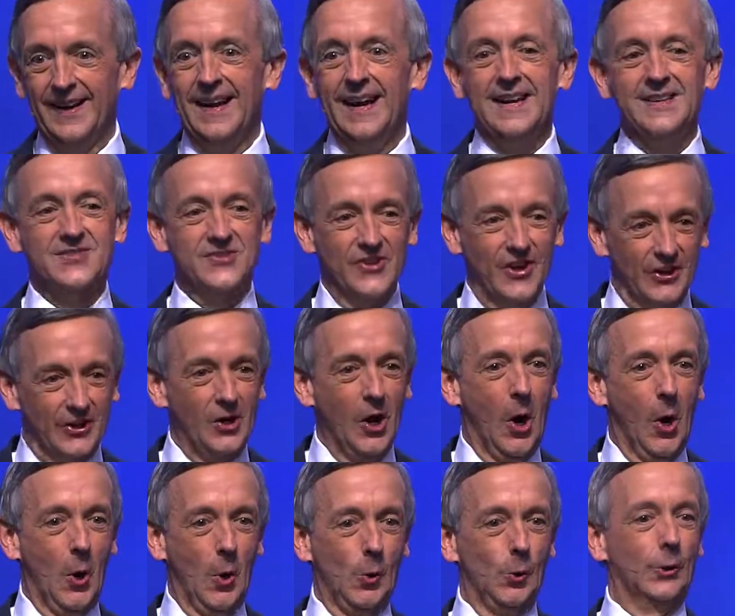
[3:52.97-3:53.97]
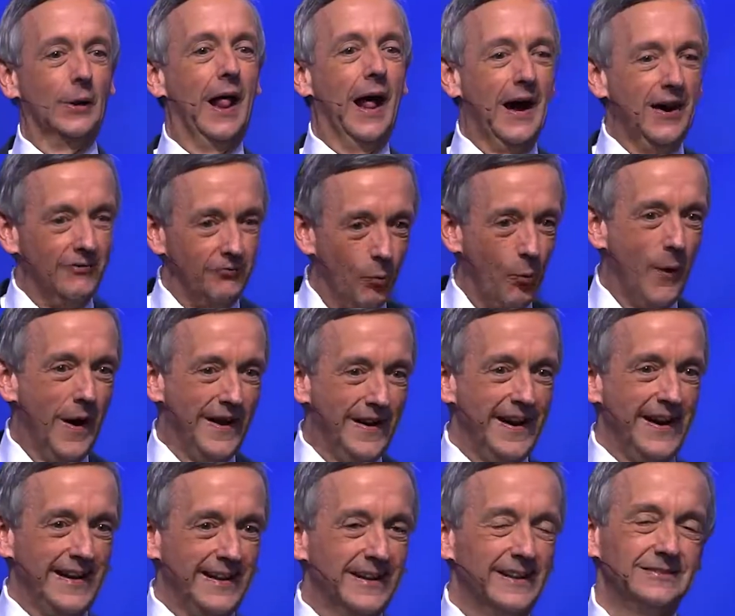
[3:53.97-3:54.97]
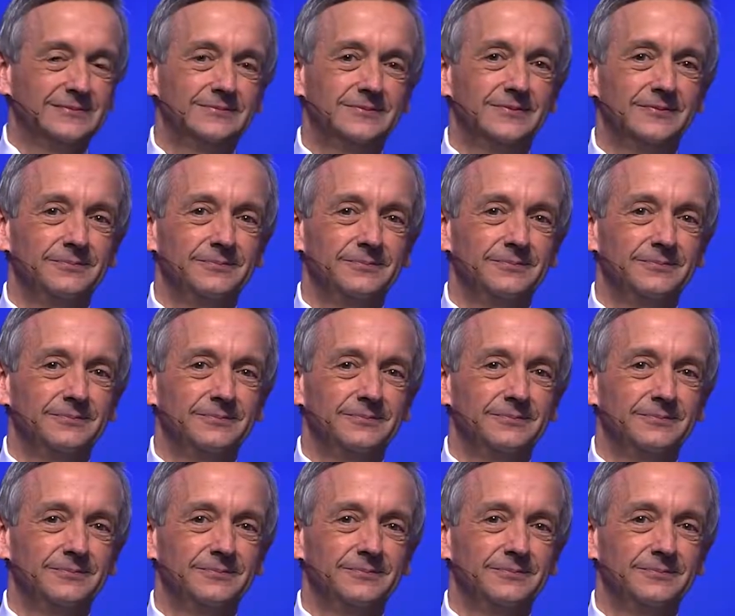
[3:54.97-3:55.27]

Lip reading: is the goal of winning.